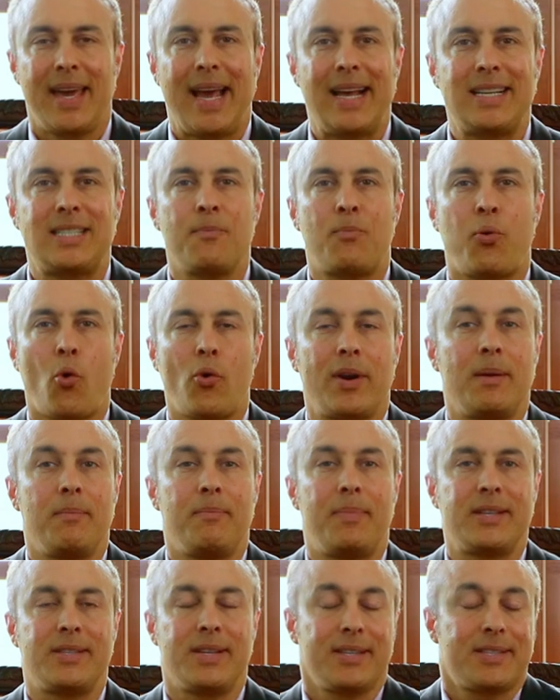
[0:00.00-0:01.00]
It's important in
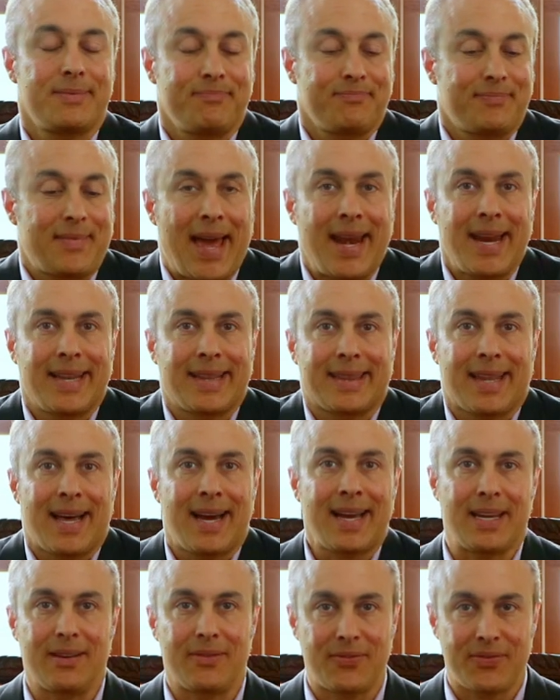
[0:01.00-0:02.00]
business and in
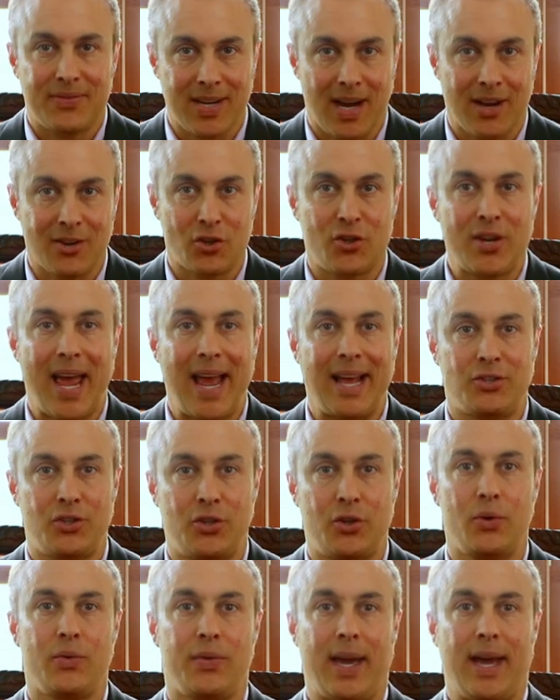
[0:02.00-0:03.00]
life to understand
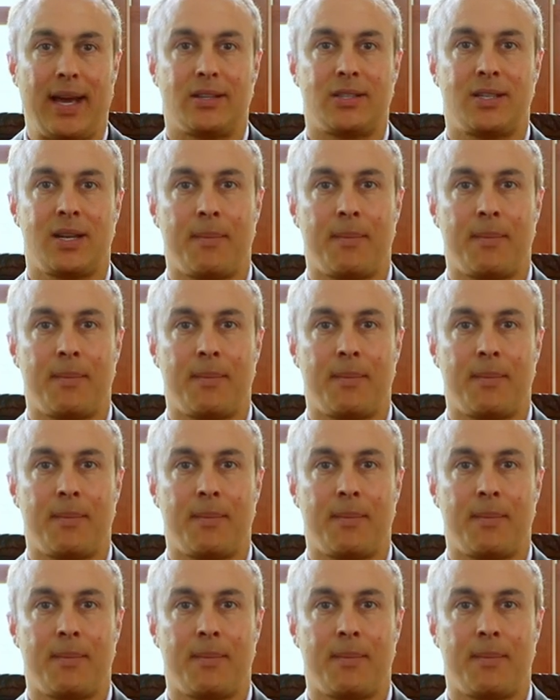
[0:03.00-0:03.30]
two things.